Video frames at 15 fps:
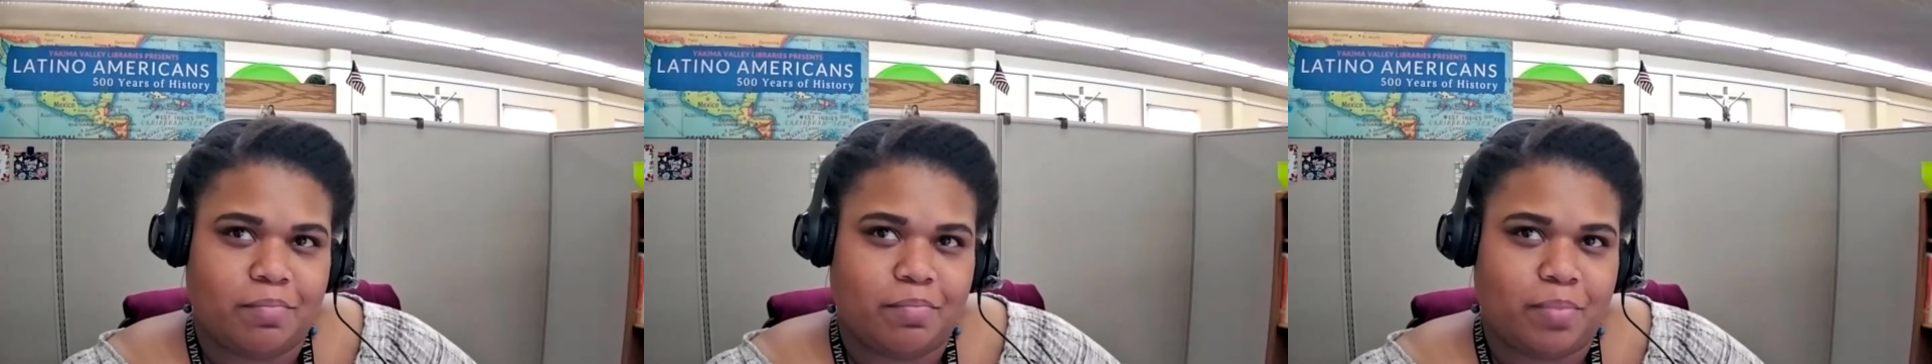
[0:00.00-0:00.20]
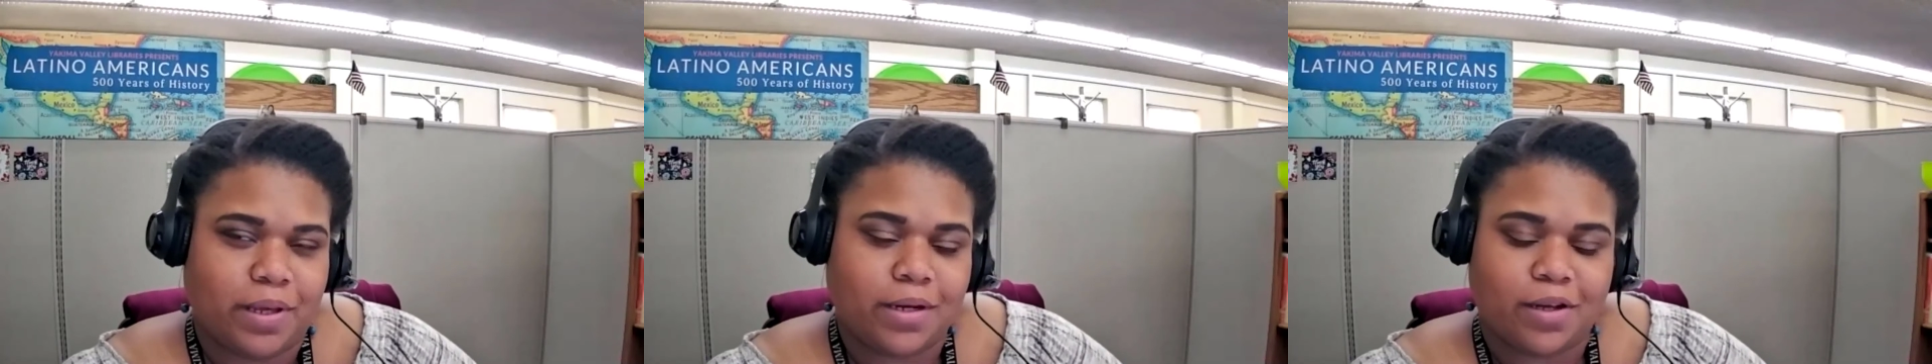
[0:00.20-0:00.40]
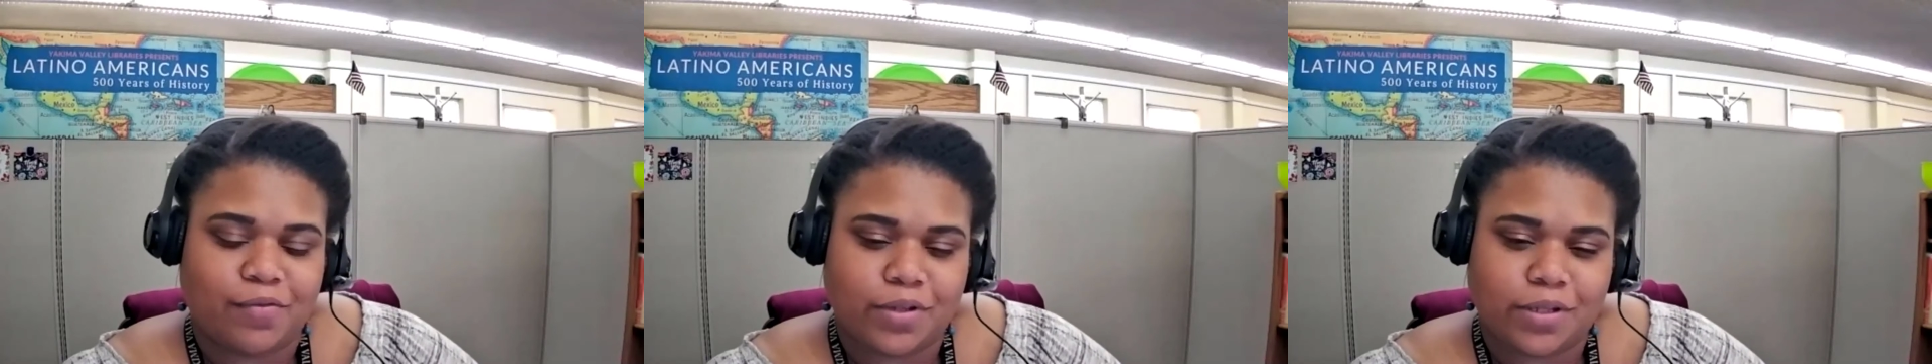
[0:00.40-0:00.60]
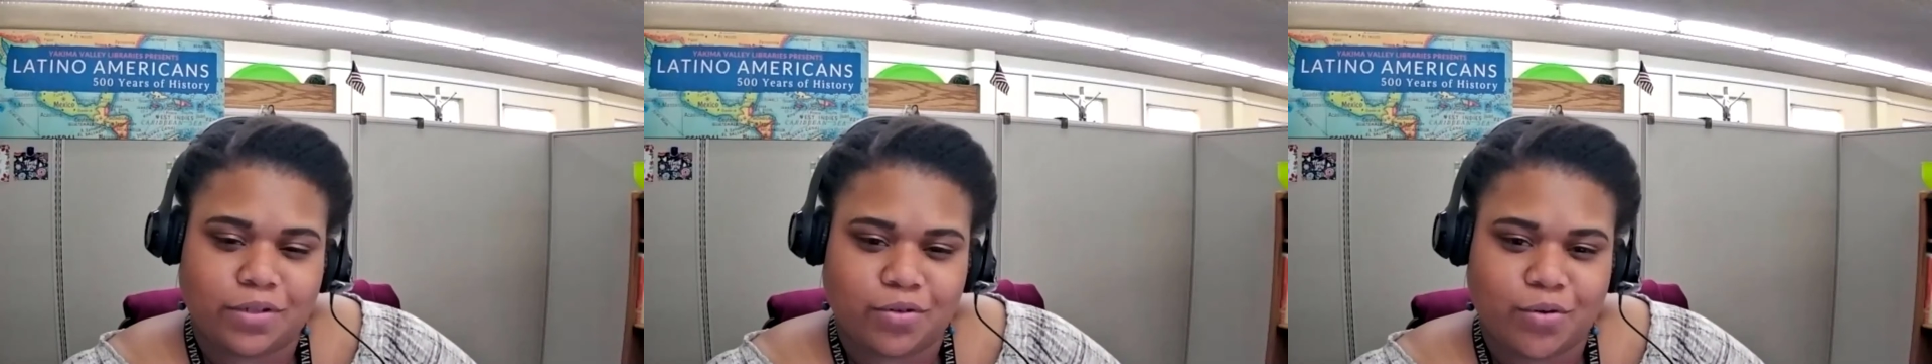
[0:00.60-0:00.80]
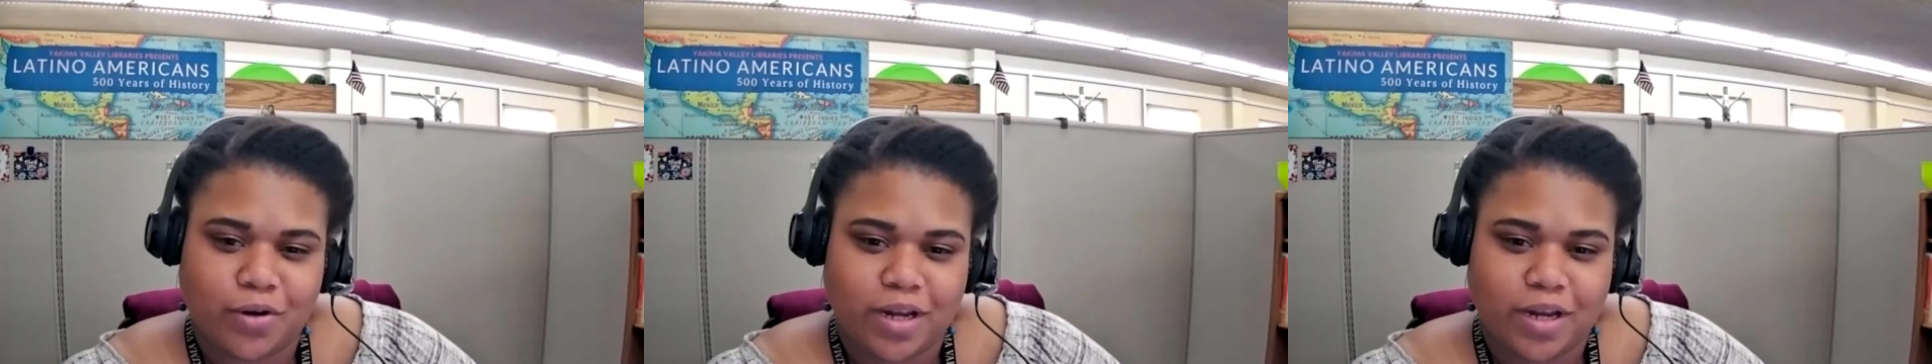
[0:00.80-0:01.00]
bit of a
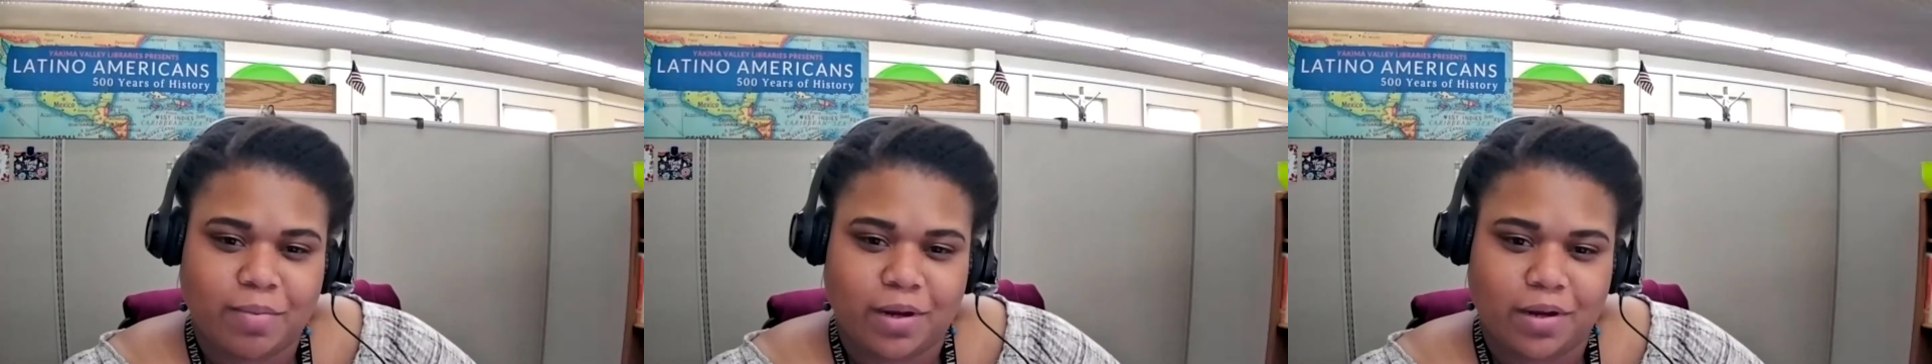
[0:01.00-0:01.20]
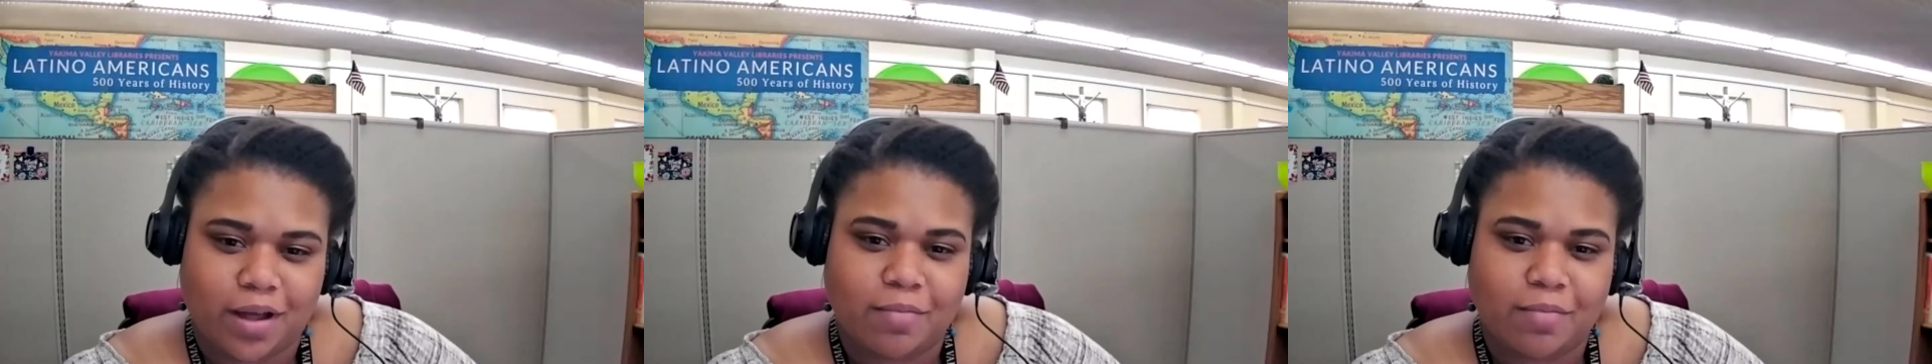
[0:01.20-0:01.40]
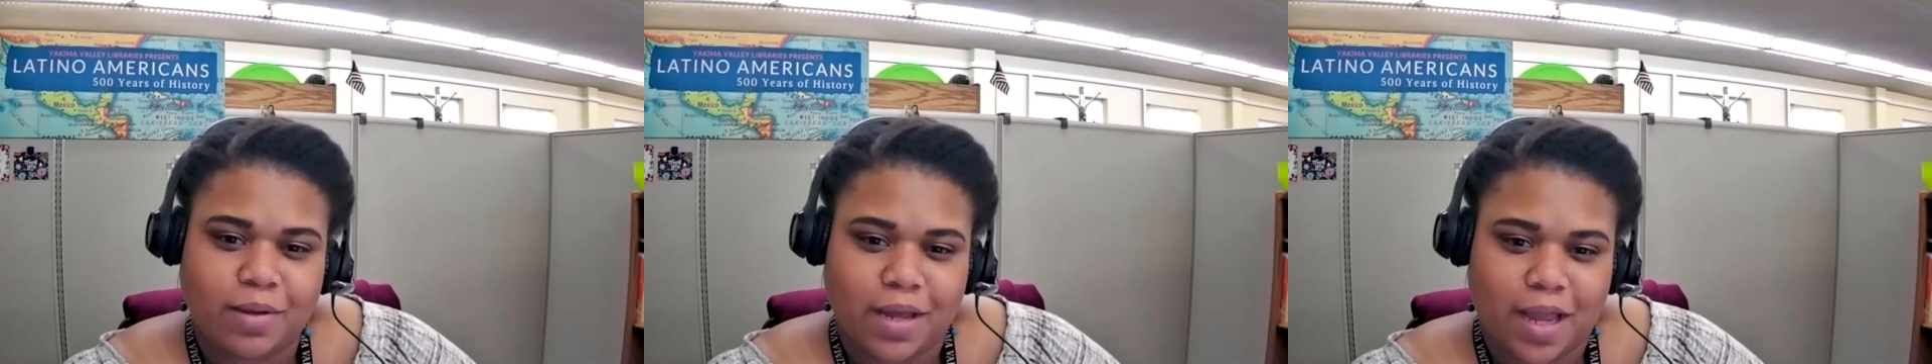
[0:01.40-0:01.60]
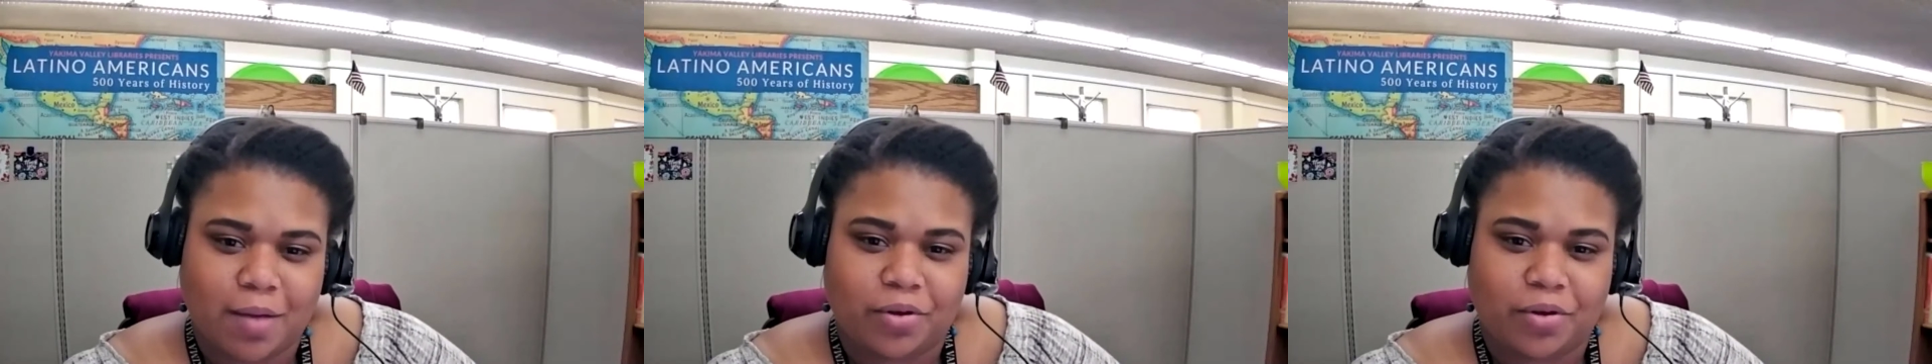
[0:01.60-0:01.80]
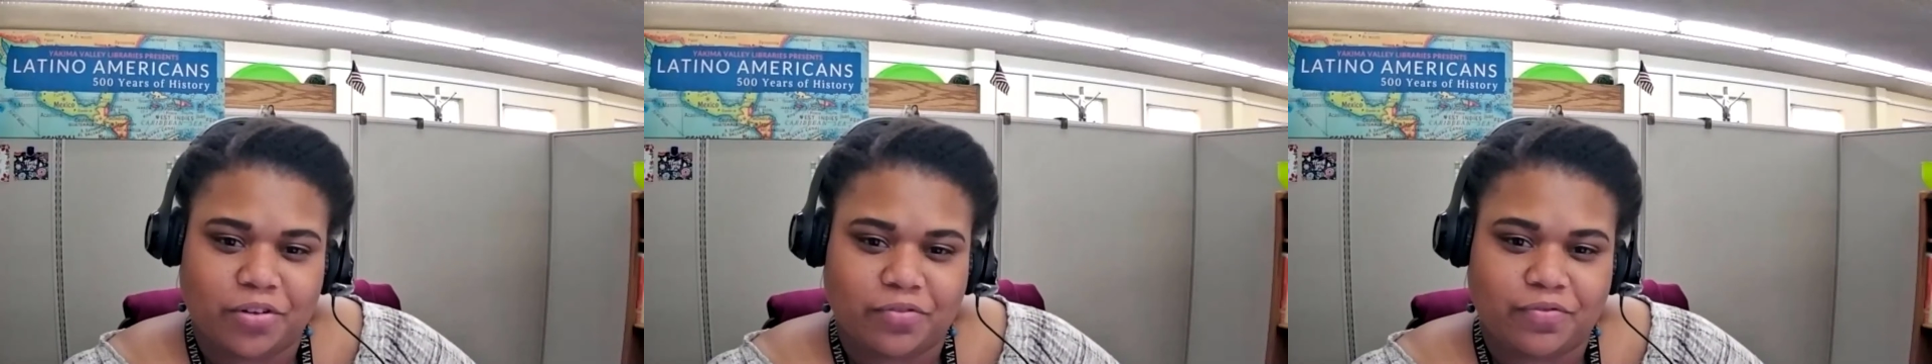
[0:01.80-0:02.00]
story, but not being able to